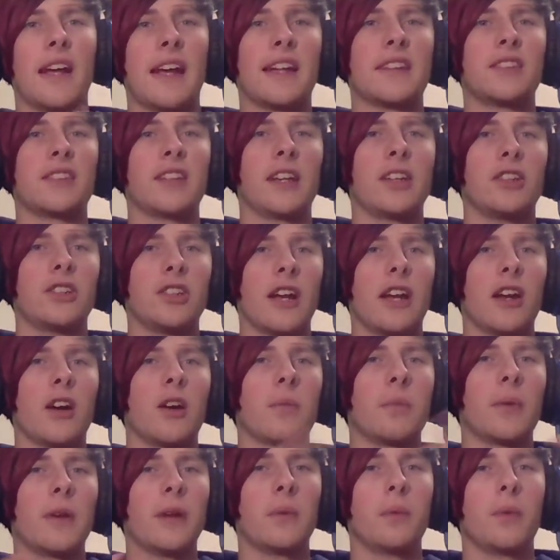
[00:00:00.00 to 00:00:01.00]

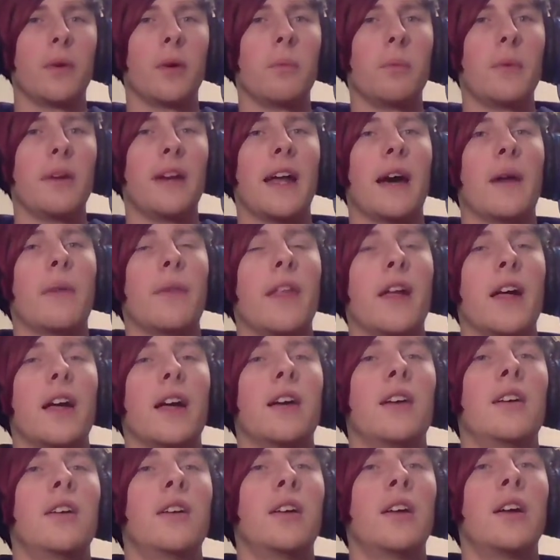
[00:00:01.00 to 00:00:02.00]
SAJRP will be down
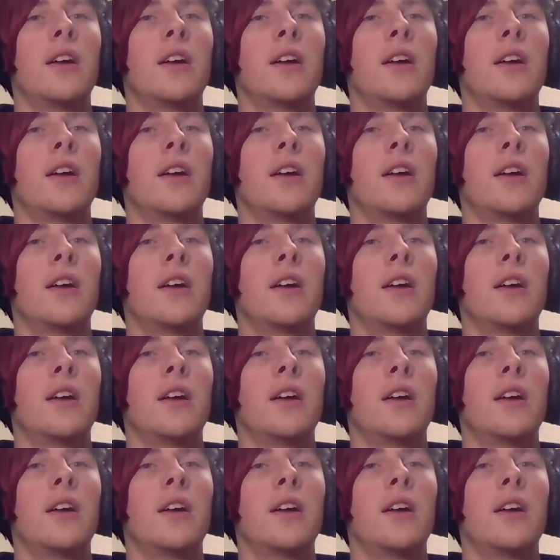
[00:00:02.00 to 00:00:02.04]
there,